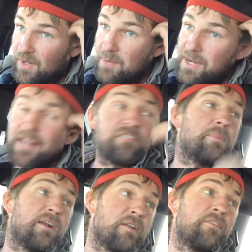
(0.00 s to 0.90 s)
it'd be nice
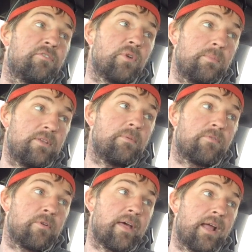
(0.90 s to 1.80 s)
to be done with these soybeans
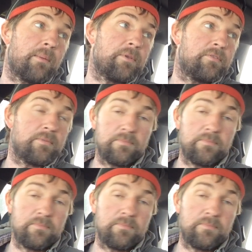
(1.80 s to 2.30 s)
before that happens.